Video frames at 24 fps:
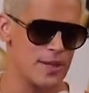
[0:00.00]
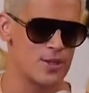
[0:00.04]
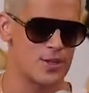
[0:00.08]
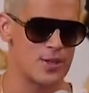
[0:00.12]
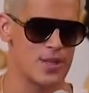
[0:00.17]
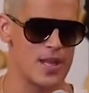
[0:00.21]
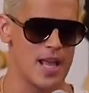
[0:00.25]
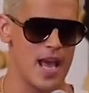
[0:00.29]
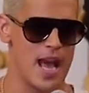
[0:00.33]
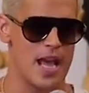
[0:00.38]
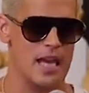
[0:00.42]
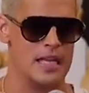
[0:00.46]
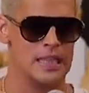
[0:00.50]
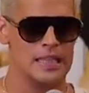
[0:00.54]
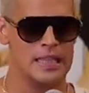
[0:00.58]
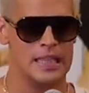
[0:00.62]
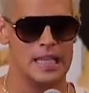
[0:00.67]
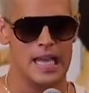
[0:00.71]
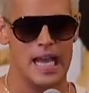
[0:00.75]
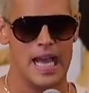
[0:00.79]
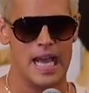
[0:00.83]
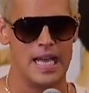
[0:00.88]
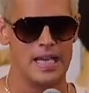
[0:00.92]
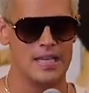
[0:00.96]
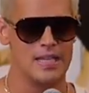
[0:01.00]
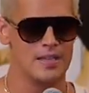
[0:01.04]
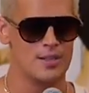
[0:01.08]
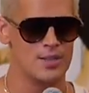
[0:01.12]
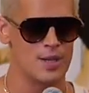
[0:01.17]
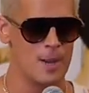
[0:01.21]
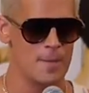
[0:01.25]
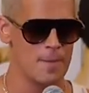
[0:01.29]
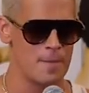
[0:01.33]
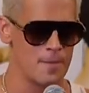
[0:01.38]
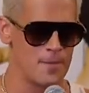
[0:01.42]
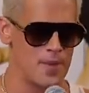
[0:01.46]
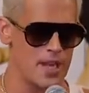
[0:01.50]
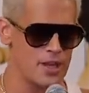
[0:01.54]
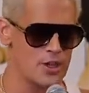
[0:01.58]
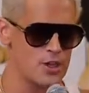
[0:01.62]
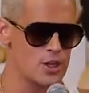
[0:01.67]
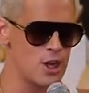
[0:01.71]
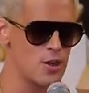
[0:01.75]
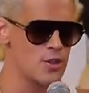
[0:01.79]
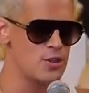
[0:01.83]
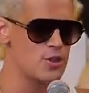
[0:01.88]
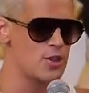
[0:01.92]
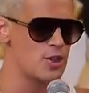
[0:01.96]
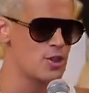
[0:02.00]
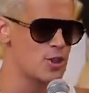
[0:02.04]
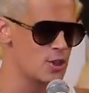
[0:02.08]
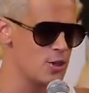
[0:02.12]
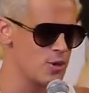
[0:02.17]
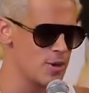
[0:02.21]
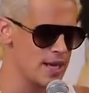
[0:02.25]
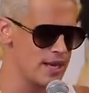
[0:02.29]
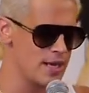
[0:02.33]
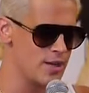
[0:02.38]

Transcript: better at that. And they chose to do